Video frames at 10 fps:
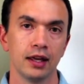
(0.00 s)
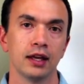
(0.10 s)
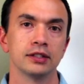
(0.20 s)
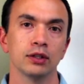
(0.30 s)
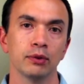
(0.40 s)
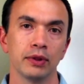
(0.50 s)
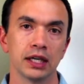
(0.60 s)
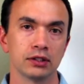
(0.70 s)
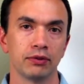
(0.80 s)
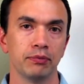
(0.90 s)
So
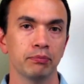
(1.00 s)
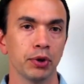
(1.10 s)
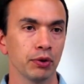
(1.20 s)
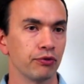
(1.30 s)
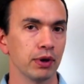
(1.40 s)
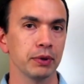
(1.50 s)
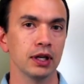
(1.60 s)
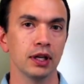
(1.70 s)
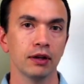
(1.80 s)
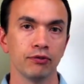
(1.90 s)
that's both from
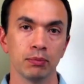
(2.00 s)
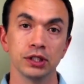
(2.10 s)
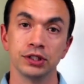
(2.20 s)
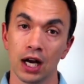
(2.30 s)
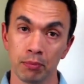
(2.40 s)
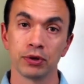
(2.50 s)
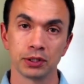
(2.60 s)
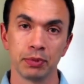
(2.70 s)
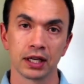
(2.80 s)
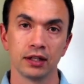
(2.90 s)
a job
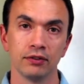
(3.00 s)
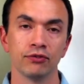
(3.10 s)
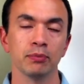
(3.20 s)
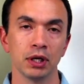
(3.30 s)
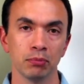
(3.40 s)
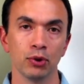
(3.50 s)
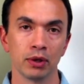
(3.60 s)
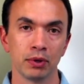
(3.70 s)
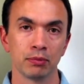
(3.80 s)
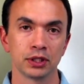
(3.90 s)
perspective, from an
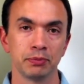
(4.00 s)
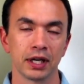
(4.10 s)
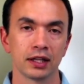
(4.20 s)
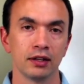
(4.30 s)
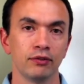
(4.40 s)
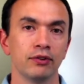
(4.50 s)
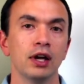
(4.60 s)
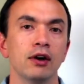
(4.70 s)
employment perspective,